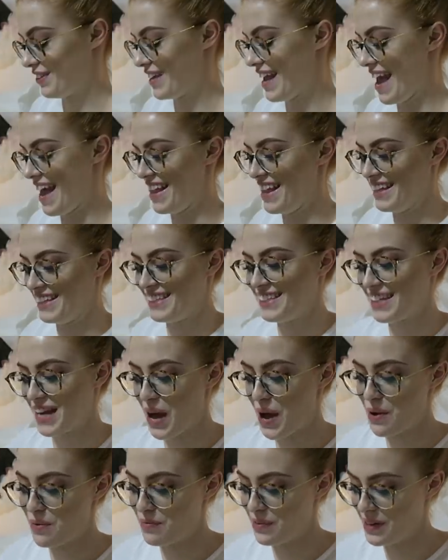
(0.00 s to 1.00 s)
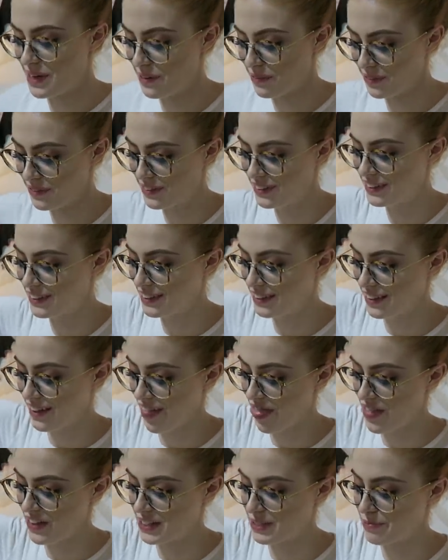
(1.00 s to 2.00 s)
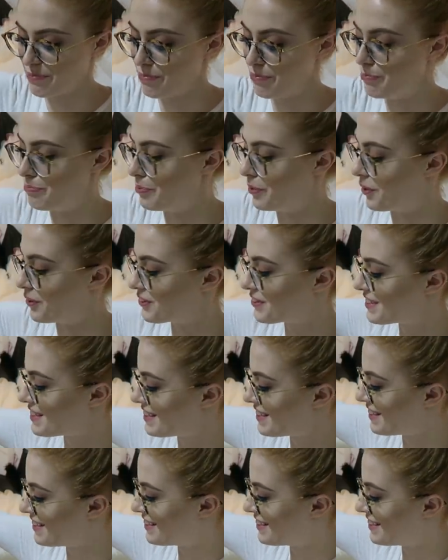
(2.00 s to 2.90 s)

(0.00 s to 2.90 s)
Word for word: Okay, let's open up this box.